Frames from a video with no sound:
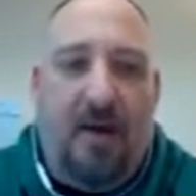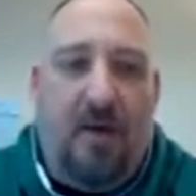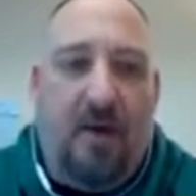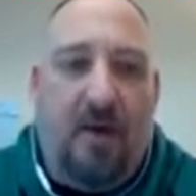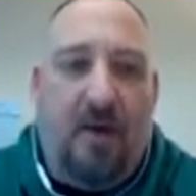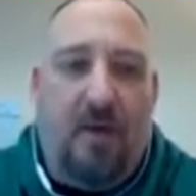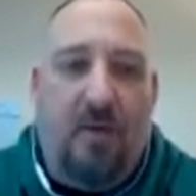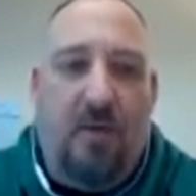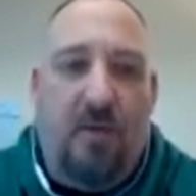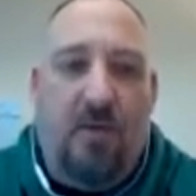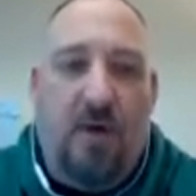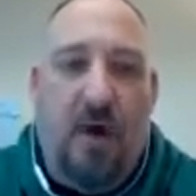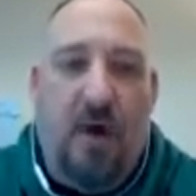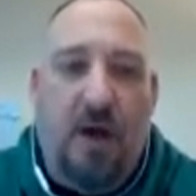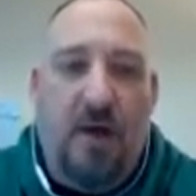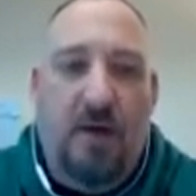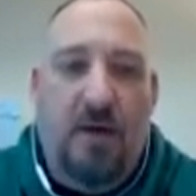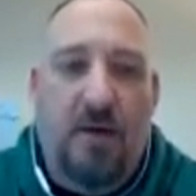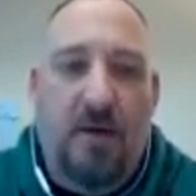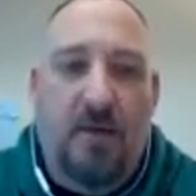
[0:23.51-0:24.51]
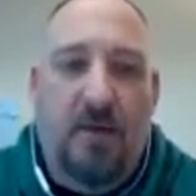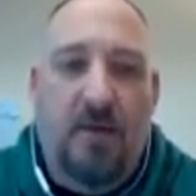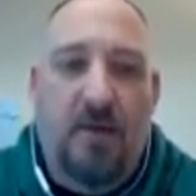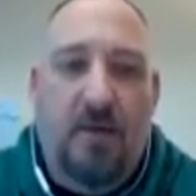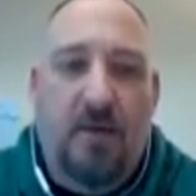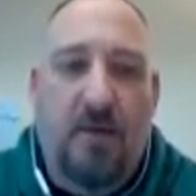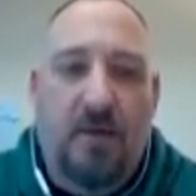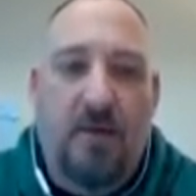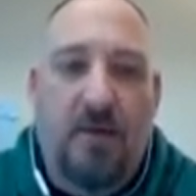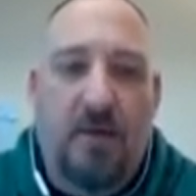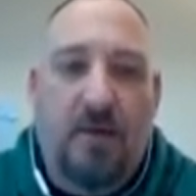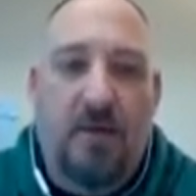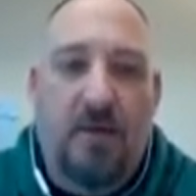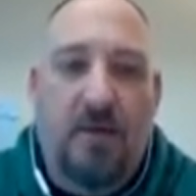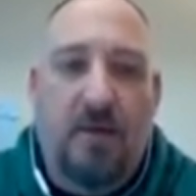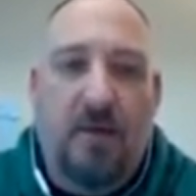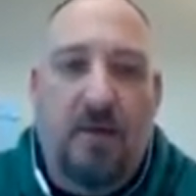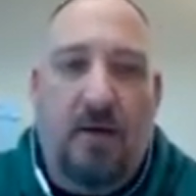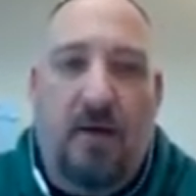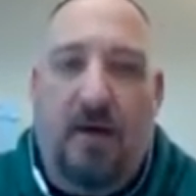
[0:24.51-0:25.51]
Article 1
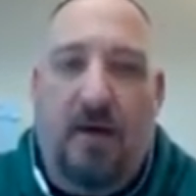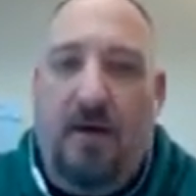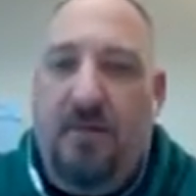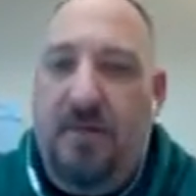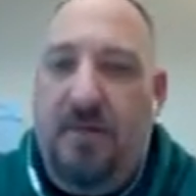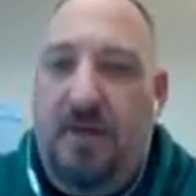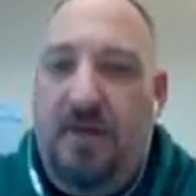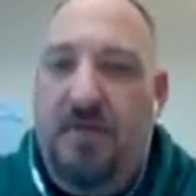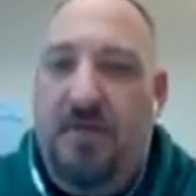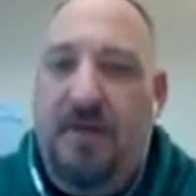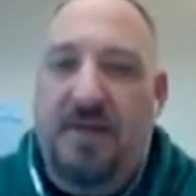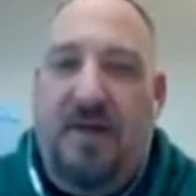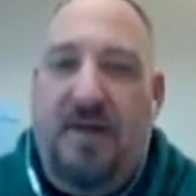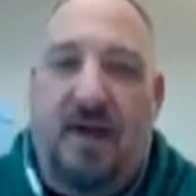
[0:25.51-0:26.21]
of the U.S.